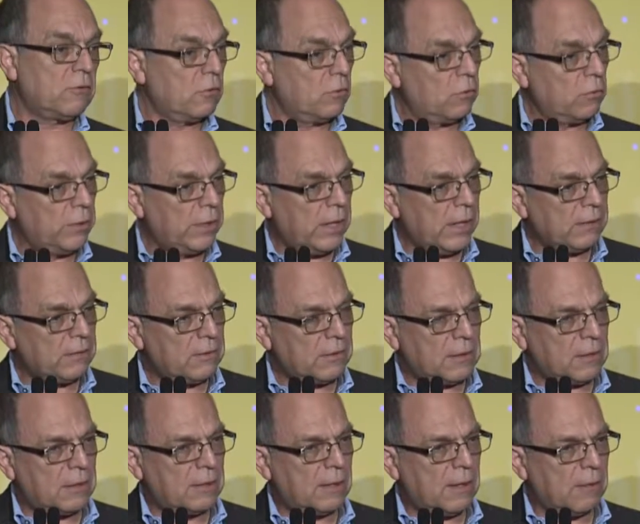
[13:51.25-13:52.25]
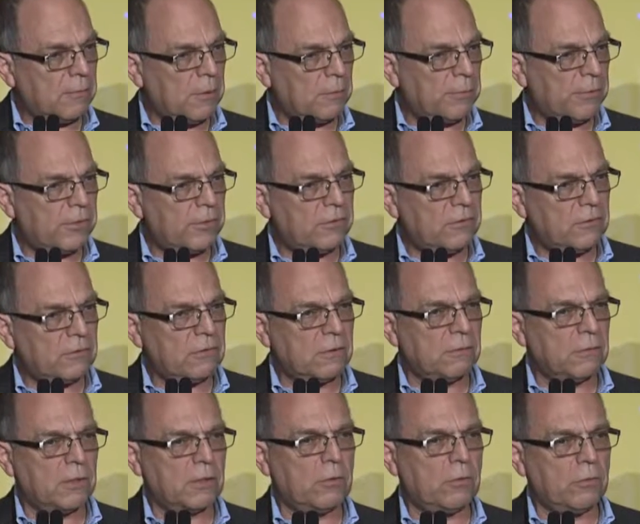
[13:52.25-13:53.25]
So we had to come up with a
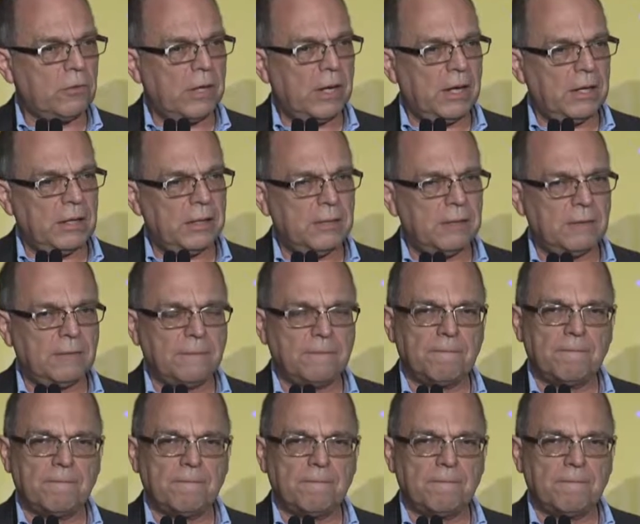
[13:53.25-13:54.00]
system that created